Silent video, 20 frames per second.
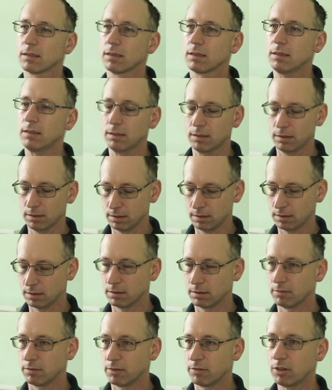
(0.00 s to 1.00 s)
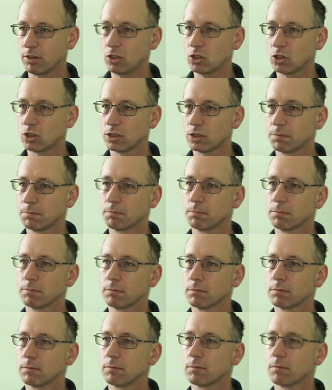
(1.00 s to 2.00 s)
Refresh.
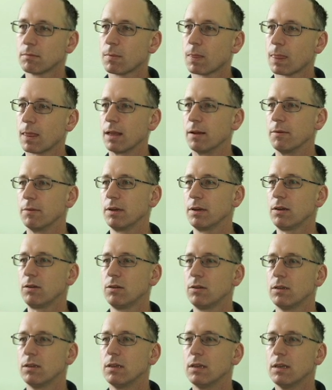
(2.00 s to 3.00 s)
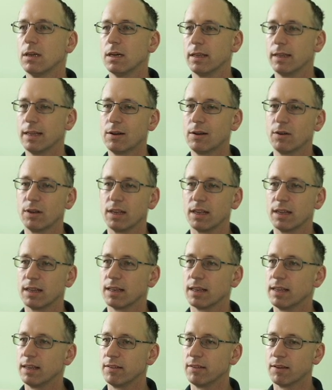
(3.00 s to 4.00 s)
There we go. And now I can
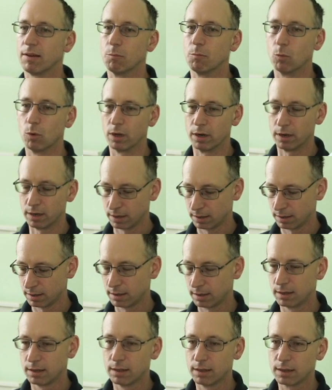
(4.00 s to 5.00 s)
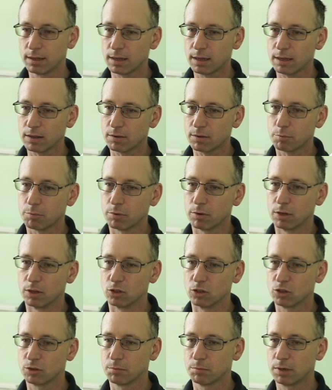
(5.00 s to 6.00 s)
delete temp1. Git
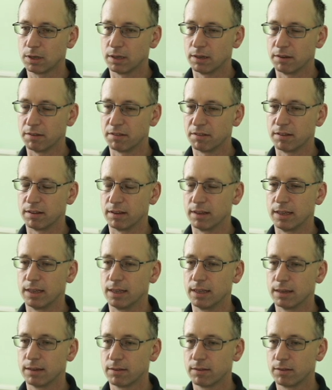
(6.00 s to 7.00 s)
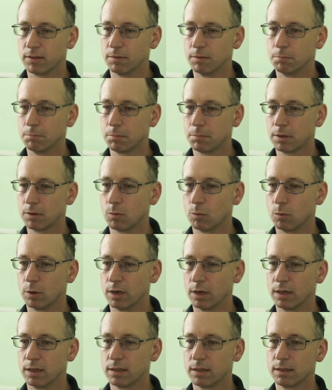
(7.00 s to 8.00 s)
branch minus d
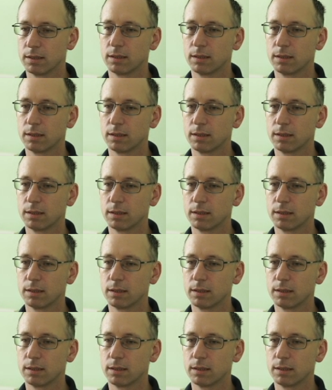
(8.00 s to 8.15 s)
temp1.